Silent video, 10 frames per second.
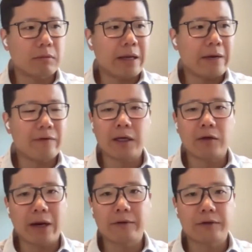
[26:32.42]
have any
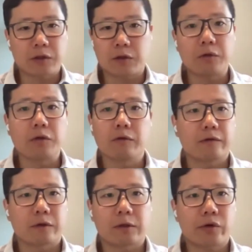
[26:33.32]
ground to sue you
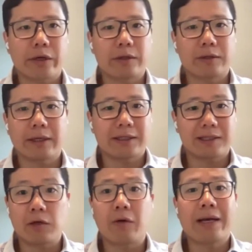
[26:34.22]
for trying to like
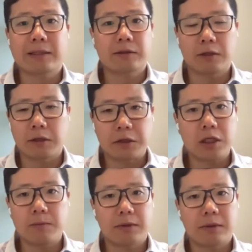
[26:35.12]
steal assets on the
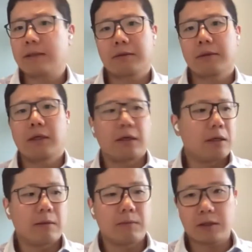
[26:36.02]
cheap. That's
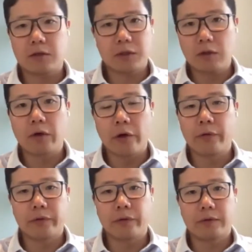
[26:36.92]
because you still
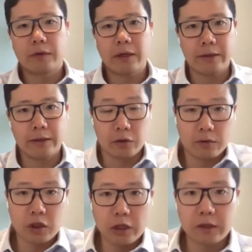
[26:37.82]
own a
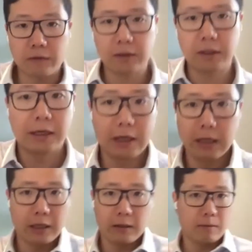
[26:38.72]
good chunk of it.
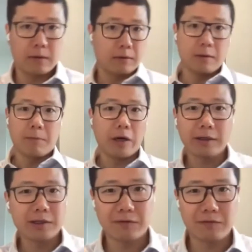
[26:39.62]
The
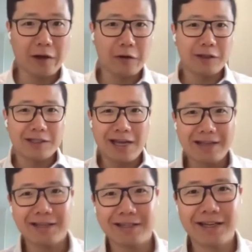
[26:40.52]
market is valuing these
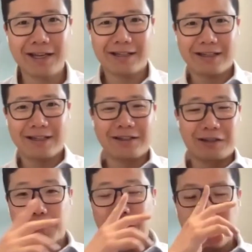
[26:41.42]
assets at
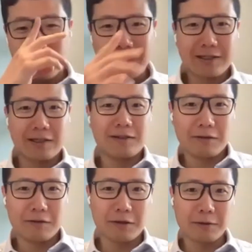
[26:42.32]
zero or less than
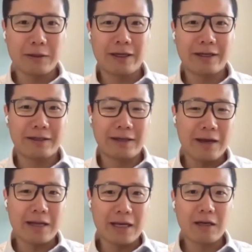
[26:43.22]
zero,
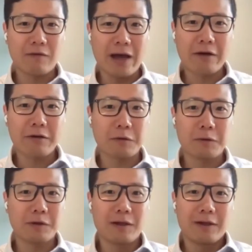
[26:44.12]
a negative value.